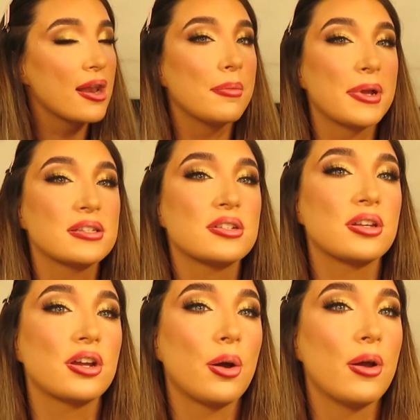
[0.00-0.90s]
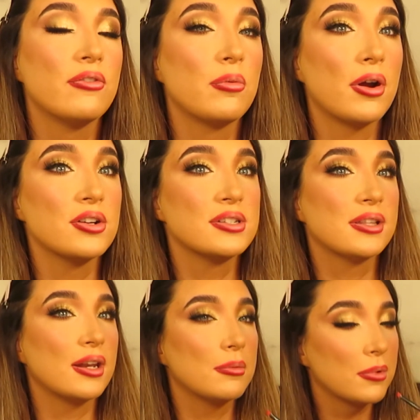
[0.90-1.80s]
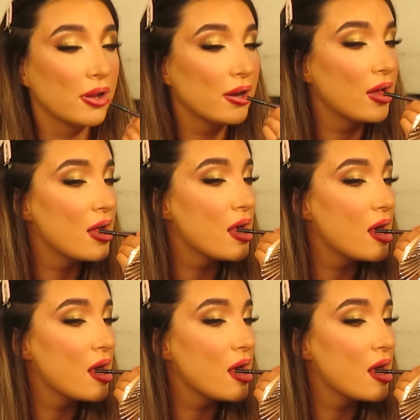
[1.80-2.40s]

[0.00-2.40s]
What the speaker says: I'm basically just going to go over where I just did that lip liner.